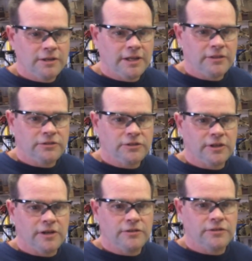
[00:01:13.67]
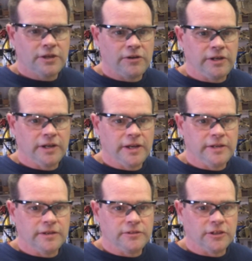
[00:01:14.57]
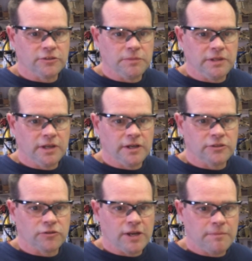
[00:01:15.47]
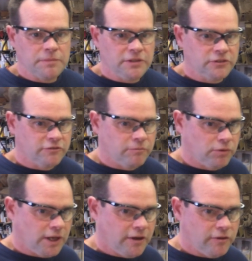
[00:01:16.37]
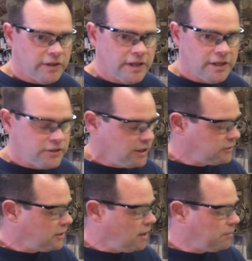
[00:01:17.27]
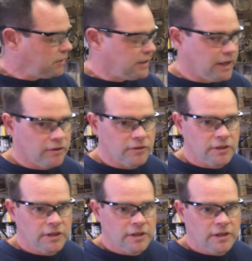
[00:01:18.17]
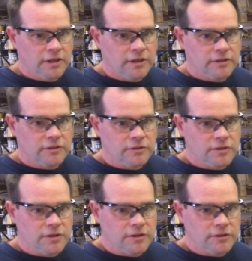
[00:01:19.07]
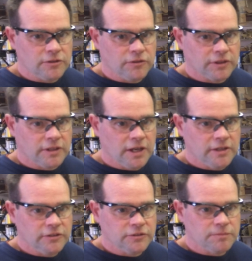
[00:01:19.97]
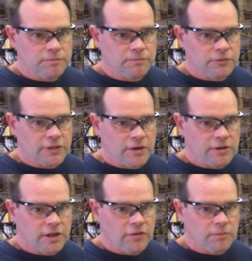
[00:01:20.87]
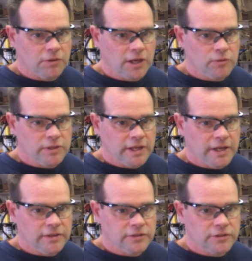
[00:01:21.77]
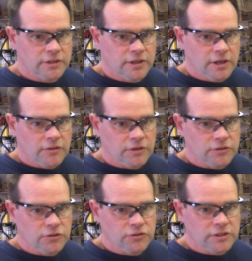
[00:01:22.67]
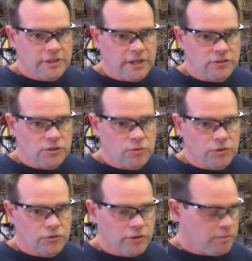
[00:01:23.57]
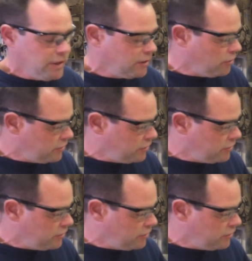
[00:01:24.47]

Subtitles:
Test your centering height adjustment on a scrap piece of plywood and adjust up or down until the cut is centered on the plywood edge. This usually takes 2 or 3 micro